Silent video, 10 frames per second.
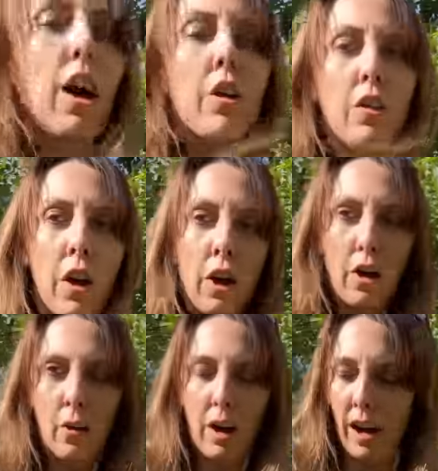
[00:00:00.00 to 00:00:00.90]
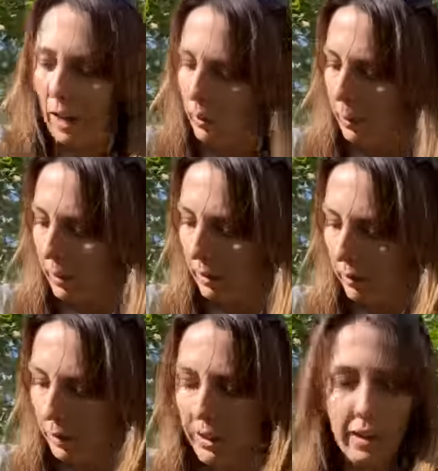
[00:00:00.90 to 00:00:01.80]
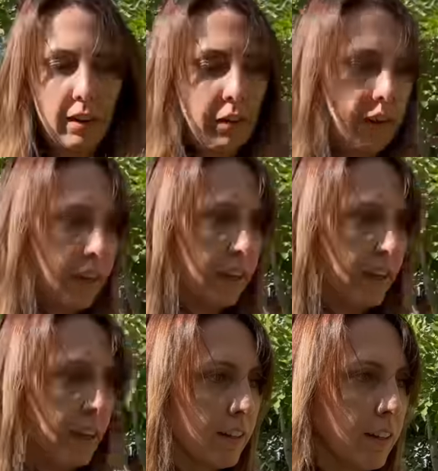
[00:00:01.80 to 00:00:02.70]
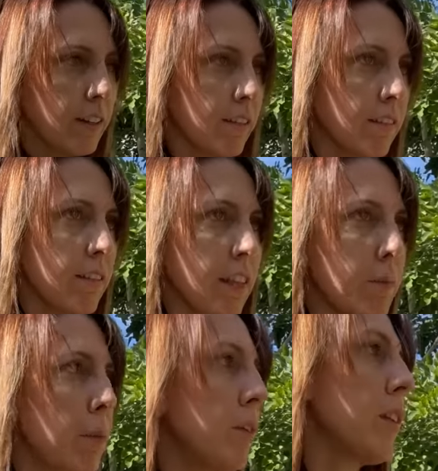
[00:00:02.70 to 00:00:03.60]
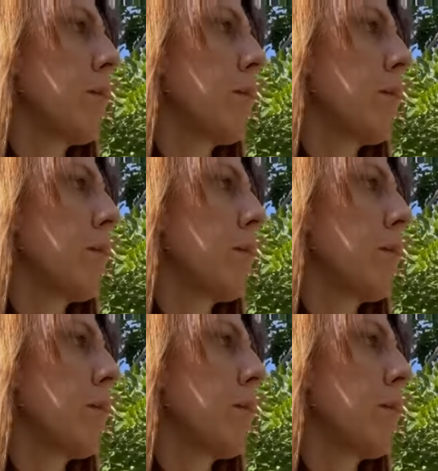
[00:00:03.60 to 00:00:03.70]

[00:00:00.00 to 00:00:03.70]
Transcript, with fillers: Though, I'm a big fan of hand, like pulling